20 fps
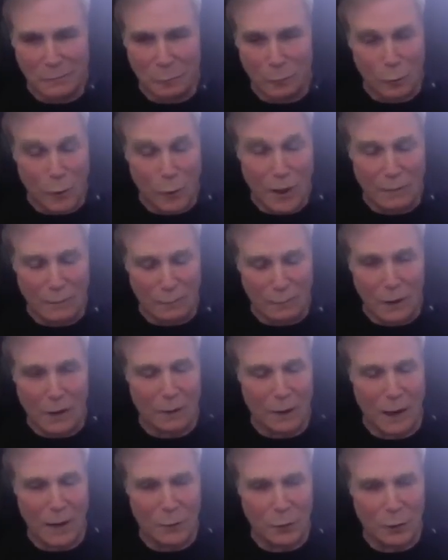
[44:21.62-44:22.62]
we we
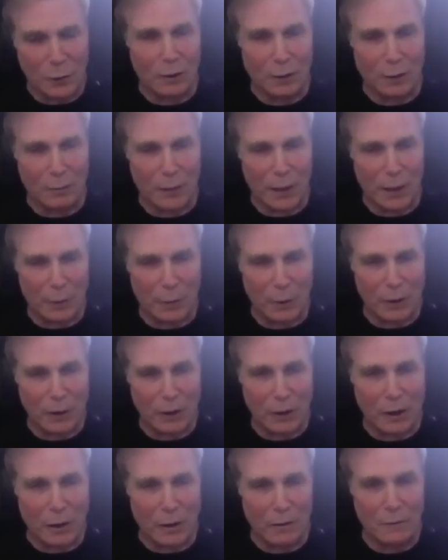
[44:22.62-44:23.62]
don't have toilet paper on
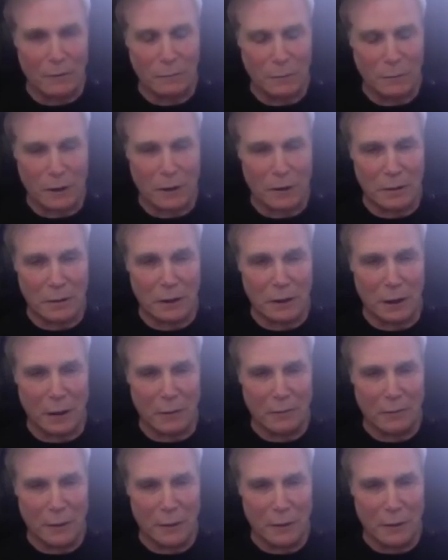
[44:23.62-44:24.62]
our, our uh, you
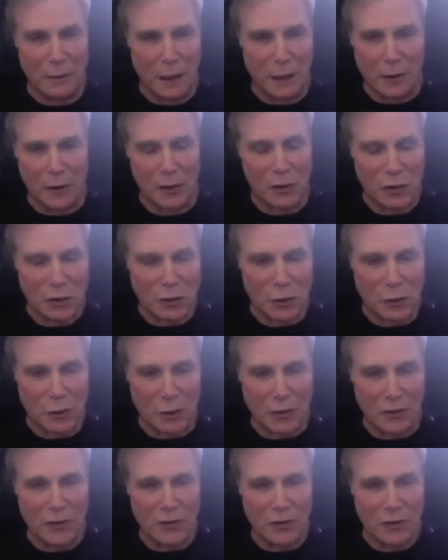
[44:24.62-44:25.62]
know in our
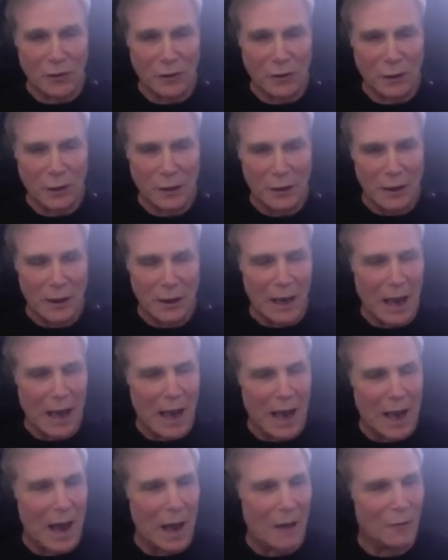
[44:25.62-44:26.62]
stores,
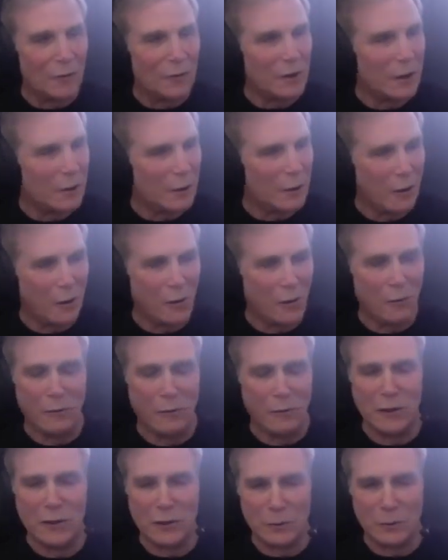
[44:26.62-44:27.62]
and I was like,
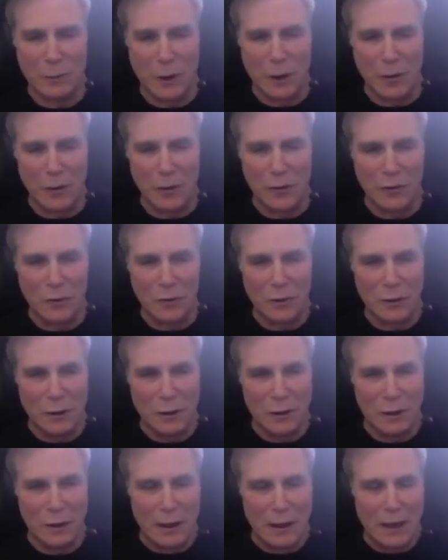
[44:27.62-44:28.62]
holy smokes!
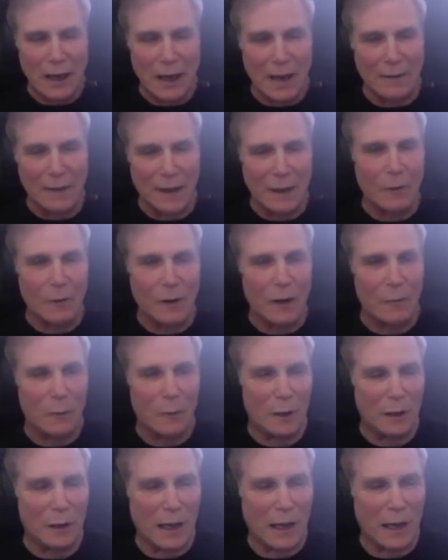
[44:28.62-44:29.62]
And then when I
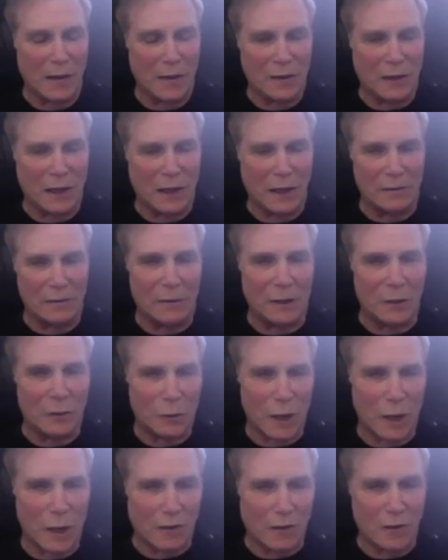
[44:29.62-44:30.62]
realized that the
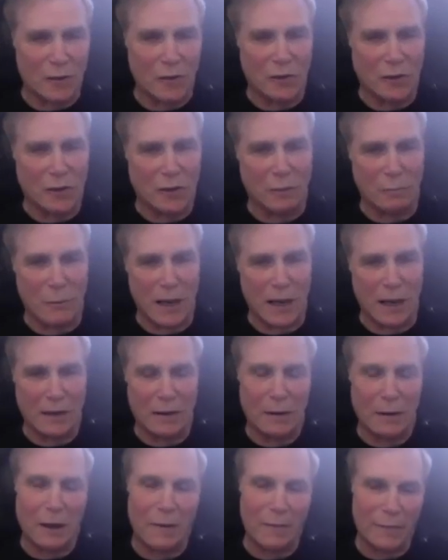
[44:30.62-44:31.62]
truckers could make
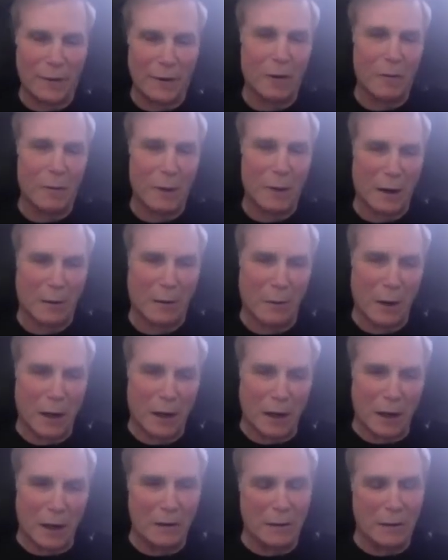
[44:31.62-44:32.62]
a fair amount of
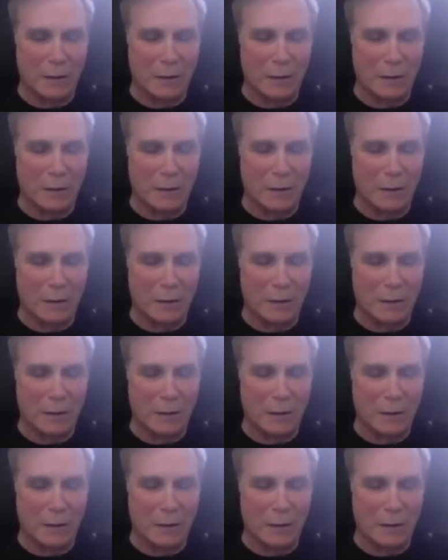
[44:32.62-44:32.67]
money